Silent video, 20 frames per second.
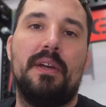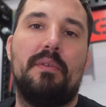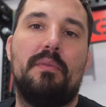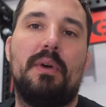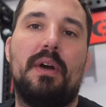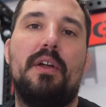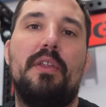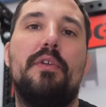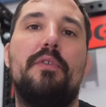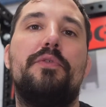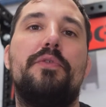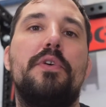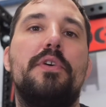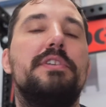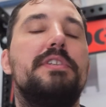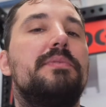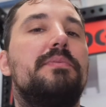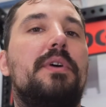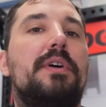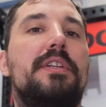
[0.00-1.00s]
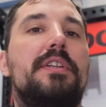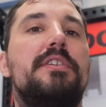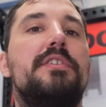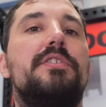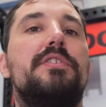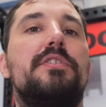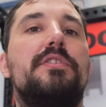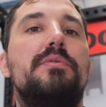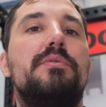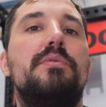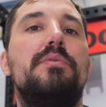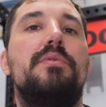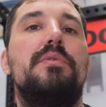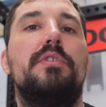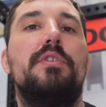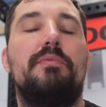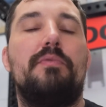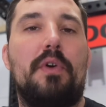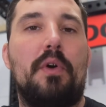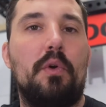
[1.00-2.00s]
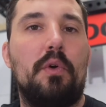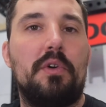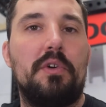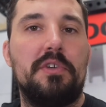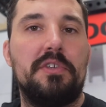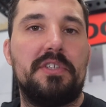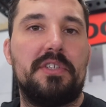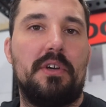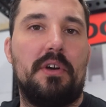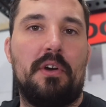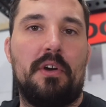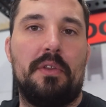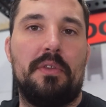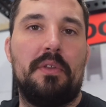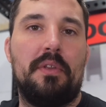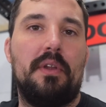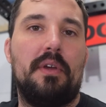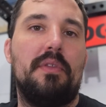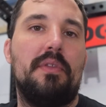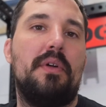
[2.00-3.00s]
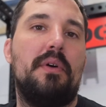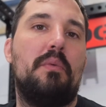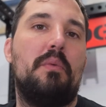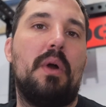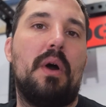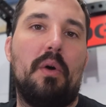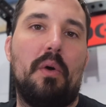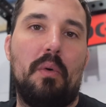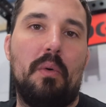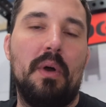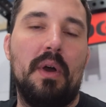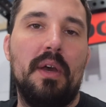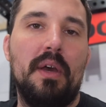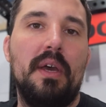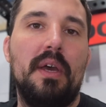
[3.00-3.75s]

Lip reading: Well, the first one is to focus on the row.